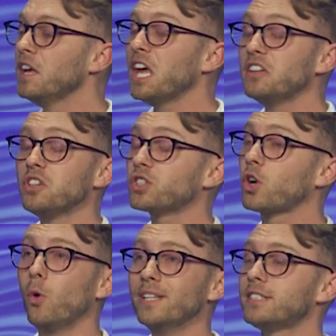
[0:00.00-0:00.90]
And just
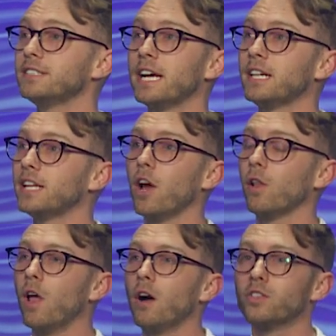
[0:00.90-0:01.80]
coincidentally,
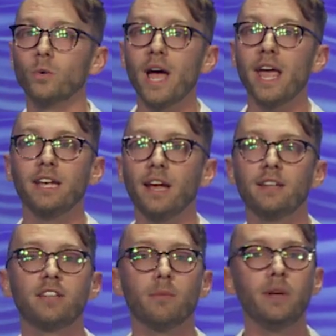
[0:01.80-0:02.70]
along the way, he
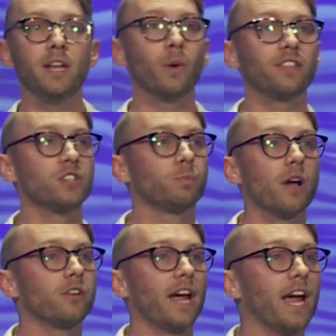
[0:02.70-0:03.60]
ends up meeting with his
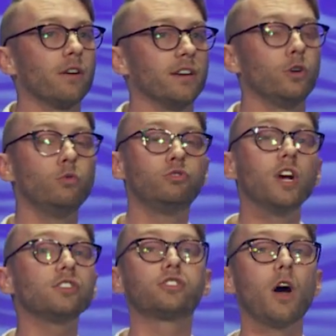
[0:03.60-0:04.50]
brother Aaron, who
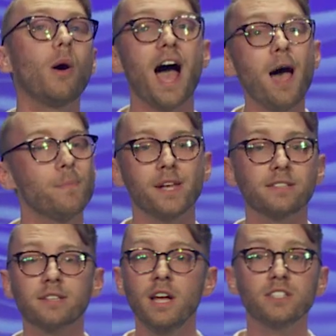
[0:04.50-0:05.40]
just so
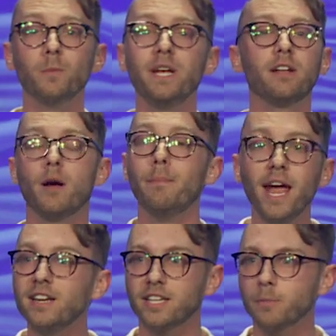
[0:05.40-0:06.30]
happens to be an
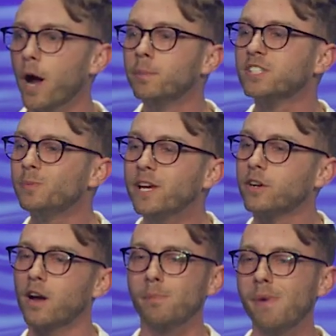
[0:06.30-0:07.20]
amazing public
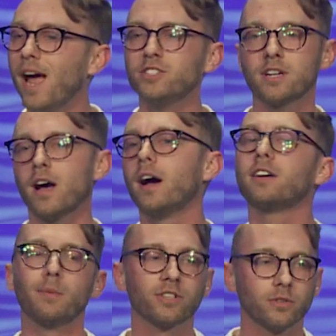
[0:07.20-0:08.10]
speaker. Imagine God
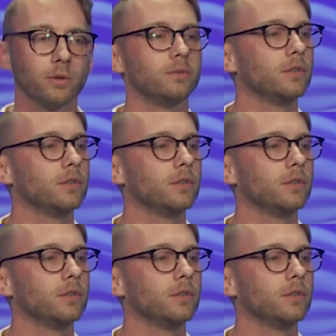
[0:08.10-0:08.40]
coming through.